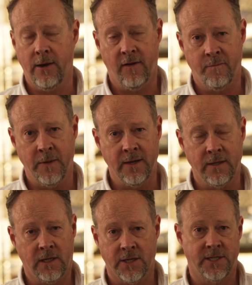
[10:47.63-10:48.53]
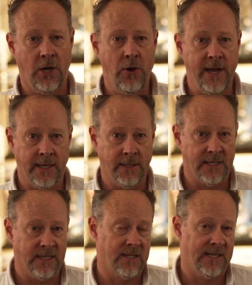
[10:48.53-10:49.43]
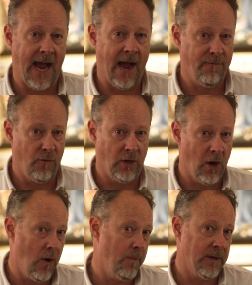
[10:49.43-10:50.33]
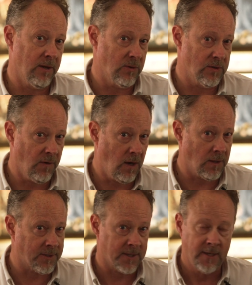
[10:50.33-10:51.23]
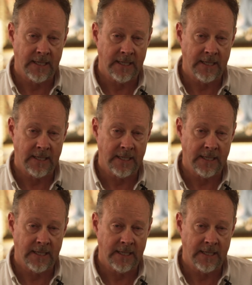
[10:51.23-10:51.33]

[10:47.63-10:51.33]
there have been custodians and staff who go up into those vaults